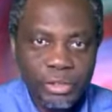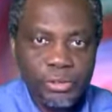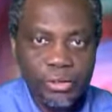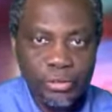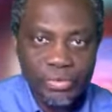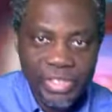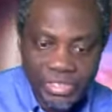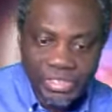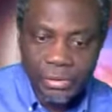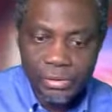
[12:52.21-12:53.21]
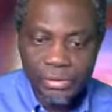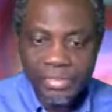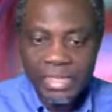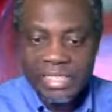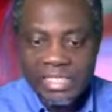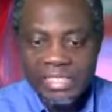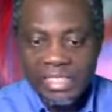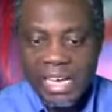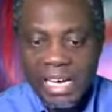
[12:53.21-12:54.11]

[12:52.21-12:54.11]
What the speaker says: the god of this, the god of that, these